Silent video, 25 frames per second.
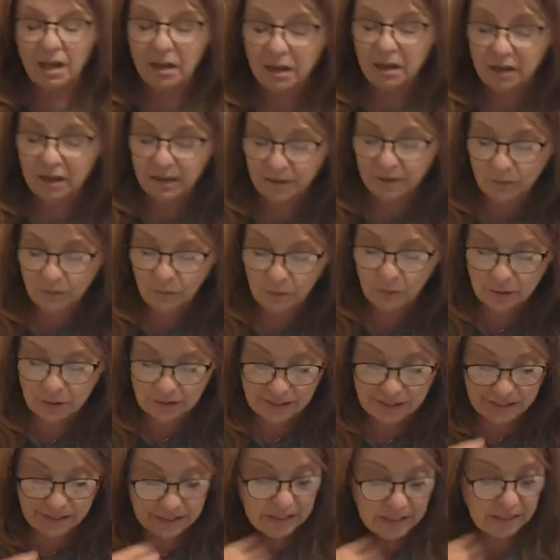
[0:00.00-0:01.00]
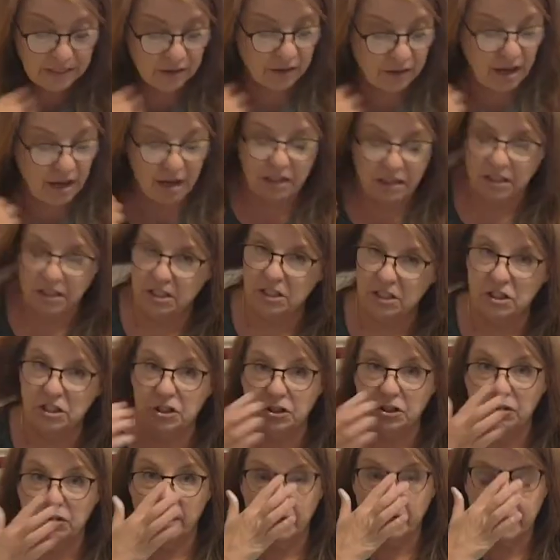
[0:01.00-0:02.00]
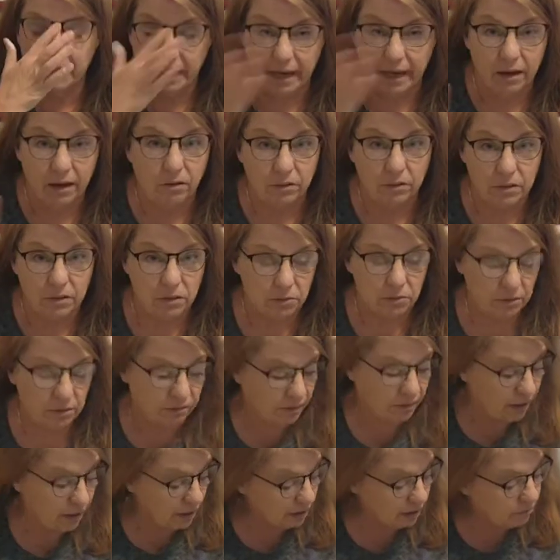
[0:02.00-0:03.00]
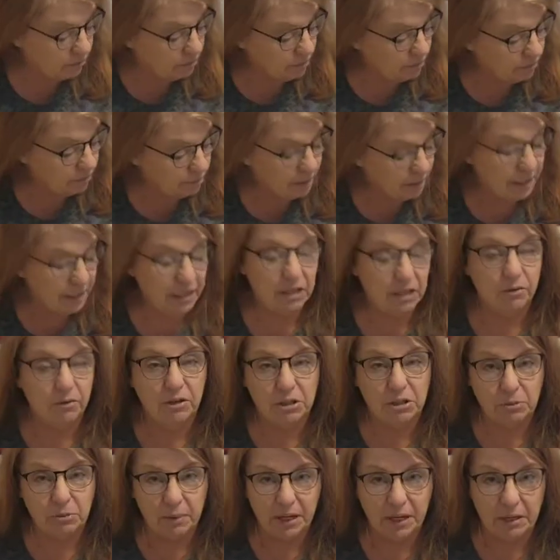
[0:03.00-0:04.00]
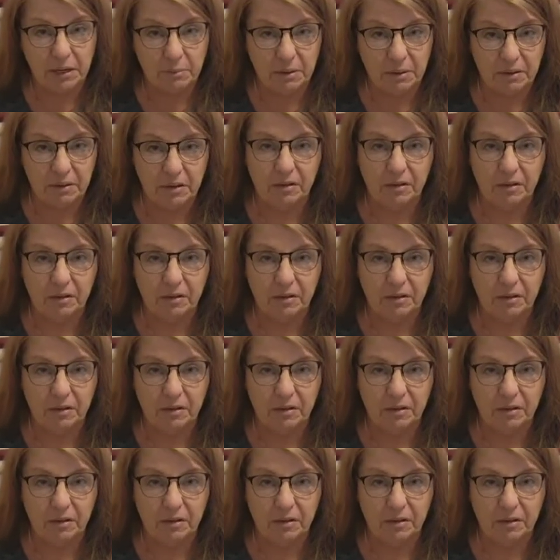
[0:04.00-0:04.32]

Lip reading: We'll see. God, doesn't she know how to count? There's only 5. But anyways, you make them and then they